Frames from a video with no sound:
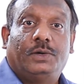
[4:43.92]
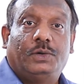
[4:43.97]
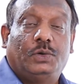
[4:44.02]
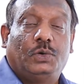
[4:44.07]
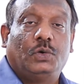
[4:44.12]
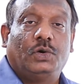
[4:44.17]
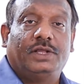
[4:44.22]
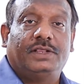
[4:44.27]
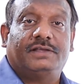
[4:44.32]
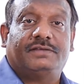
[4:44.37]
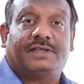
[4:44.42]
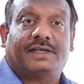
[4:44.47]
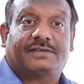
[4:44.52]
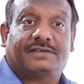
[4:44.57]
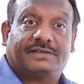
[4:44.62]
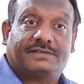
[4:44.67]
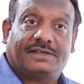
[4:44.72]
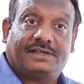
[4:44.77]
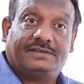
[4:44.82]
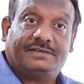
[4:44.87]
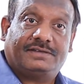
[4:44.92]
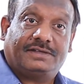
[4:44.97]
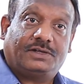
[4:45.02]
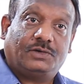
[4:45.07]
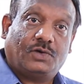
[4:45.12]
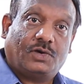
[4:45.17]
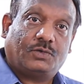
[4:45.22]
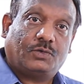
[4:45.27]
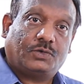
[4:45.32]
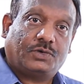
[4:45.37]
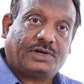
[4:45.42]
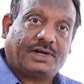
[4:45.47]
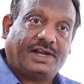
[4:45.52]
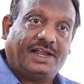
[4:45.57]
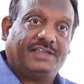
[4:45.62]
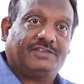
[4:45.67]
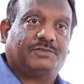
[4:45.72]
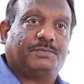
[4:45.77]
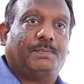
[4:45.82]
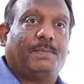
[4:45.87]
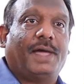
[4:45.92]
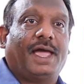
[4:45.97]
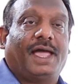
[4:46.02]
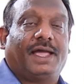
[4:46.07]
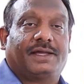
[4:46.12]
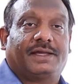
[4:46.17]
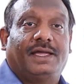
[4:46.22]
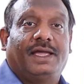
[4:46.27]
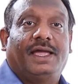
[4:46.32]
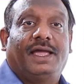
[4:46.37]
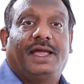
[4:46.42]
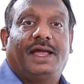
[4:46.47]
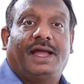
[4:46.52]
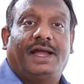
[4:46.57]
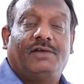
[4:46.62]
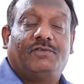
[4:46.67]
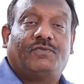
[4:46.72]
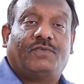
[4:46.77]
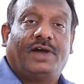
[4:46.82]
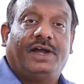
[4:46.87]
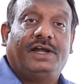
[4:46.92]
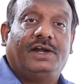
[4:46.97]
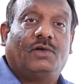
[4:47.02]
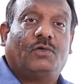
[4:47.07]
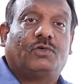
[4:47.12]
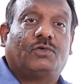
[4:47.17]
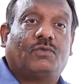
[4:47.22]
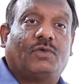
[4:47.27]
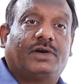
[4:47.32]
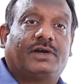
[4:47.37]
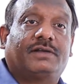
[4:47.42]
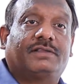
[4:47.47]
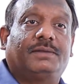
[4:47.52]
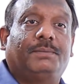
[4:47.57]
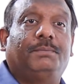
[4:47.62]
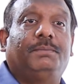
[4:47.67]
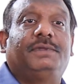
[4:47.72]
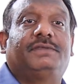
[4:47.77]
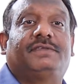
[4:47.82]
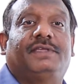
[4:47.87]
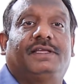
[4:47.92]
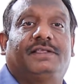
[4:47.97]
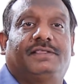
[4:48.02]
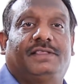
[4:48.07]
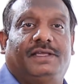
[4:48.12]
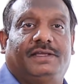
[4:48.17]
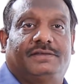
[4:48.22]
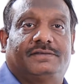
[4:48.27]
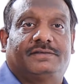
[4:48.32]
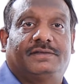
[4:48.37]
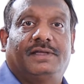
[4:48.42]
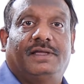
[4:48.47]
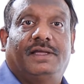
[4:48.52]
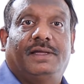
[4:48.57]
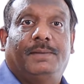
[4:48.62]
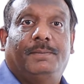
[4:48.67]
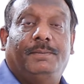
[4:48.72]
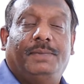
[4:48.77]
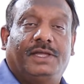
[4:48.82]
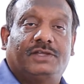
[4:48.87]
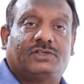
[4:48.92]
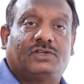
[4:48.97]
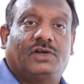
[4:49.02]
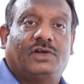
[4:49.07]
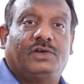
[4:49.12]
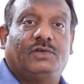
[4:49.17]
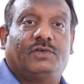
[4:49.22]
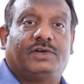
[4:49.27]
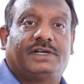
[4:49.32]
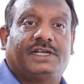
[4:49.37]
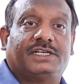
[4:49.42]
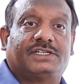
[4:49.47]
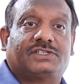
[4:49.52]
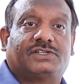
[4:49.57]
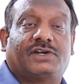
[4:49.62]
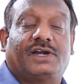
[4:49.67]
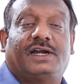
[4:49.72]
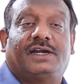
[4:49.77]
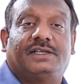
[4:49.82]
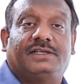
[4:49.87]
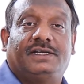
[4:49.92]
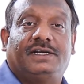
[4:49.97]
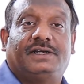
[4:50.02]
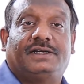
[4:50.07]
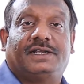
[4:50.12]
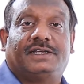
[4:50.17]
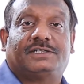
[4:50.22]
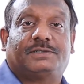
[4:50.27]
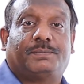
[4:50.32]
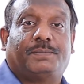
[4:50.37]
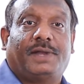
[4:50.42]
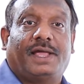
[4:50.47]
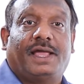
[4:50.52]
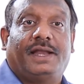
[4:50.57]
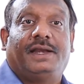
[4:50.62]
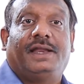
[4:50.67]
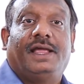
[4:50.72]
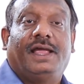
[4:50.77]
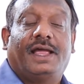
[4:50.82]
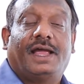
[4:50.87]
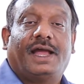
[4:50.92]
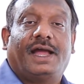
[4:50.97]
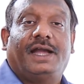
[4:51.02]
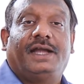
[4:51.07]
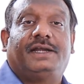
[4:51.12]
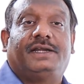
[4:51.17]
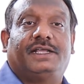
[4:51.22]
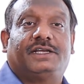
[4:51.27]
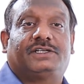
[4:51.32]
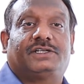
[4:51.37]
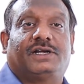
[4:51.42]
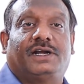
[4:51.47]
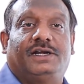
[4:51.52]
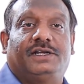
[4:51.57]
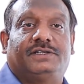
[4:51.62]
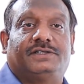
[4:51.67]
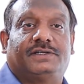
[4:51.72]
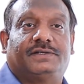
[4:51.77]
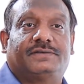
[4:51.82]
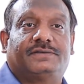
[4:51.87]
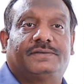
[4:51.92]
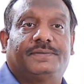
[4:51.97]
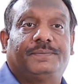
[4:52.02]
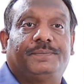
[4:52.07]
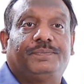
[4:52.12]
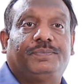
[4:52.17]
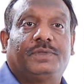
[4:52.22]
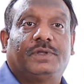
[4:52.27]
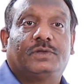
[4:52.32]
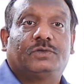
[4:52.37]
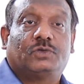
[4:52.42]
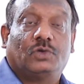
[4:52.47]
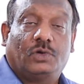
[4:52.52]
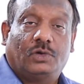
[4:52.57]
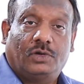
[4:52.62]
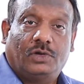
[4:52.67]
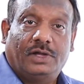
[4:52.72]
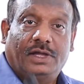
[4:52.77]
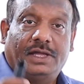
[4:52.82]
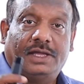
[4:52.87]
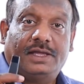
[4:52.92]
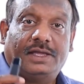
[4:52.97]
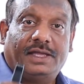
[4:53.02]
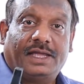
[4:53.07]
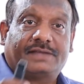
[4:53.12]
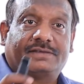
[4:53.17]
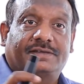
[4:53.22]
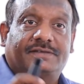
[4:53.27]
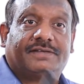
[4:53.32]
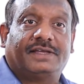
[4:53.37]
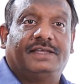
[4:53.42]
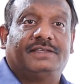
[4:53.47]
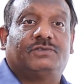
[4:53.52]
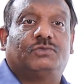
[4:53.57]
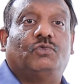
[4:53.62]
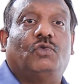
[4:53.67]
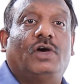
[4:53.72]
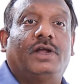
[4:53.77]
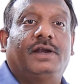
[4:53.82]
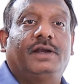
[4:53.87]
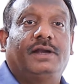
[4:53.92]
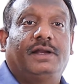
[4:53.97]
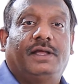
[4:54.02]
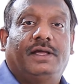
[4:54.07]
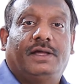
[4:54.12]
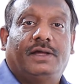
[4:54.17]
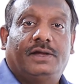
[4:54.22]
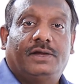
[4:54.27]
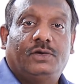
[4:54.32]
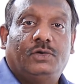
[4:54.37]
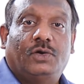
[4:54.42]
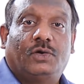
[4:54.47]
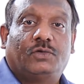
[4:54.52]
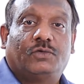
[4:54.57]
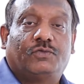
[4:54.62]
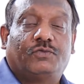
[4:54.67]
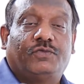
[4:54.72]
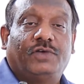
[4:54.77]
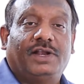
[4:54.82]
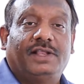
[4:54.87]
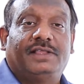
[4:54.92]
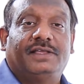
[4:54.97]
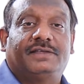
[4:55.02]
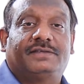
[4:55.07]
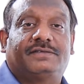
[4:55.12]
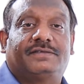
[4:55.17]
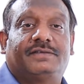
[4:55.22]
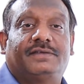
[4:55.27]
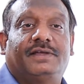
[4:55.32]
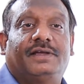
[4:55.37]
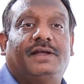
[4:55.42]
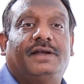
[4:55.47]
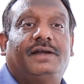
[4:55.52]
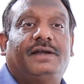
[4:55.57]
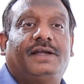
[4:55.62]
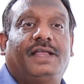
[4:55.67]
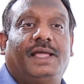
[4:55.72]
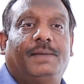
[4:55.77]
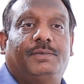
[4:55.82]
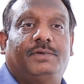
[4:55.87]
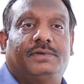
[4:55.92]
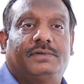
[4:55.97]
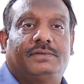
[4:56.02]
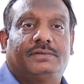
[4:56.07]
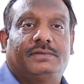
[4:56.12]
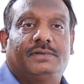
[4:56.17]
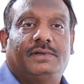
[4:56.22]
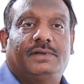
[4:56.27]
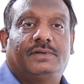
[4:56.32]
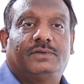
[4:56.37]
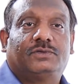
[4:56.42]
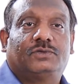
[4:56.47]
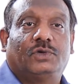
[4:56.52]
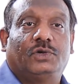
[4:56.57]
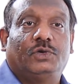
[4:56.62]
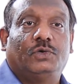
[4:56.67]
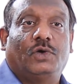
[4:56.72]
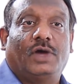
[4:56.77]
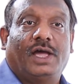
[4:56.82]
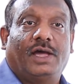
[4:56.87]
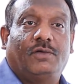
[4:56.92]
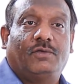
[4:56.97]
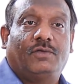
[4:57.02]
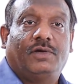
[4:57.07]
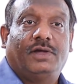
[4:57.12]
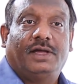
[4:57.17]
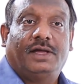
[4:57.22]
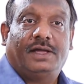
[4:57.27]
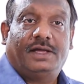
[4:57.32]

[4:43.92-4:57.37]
do in this exercise is that you have to trace back and find out what are the missing things based on your test strategy, test plan, and test conditions. So exercise 1, you have to fill this table. So you have